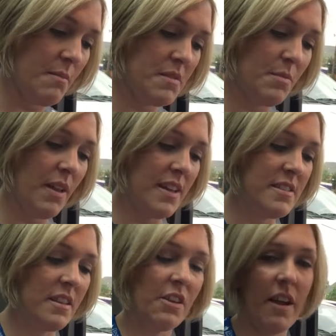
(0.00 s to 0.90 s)
supplies
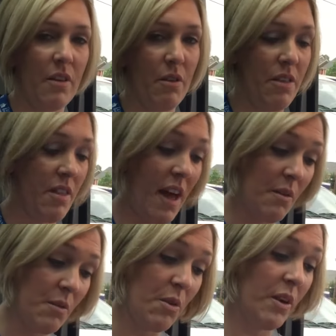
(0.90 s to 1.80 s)
the
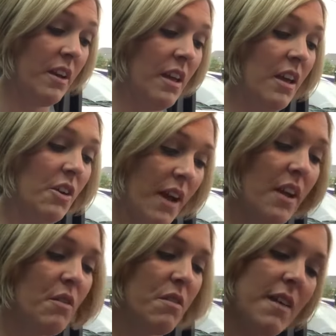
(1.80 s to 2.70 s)

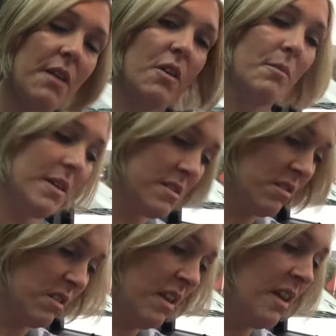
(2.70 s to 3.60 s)
cricothyroid
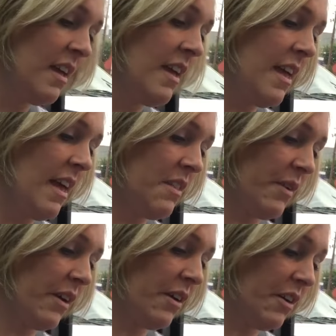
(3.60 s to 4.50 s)
muscle, and the
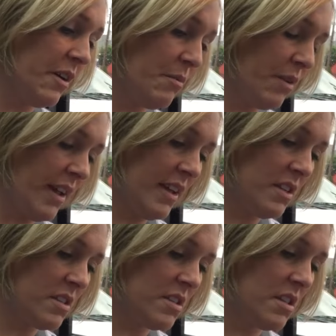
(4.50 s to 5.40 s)
recurrent
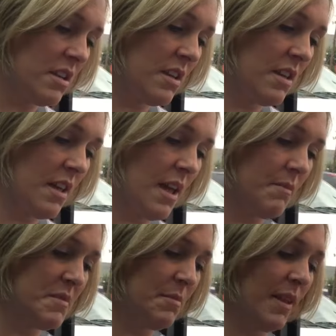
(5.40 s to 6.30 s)
branch
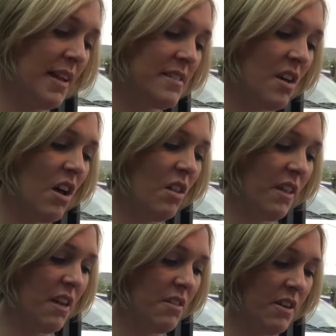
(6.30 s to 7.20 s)
supplies all
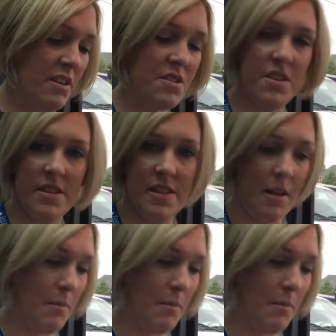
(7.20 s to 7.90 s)
the other intrinsic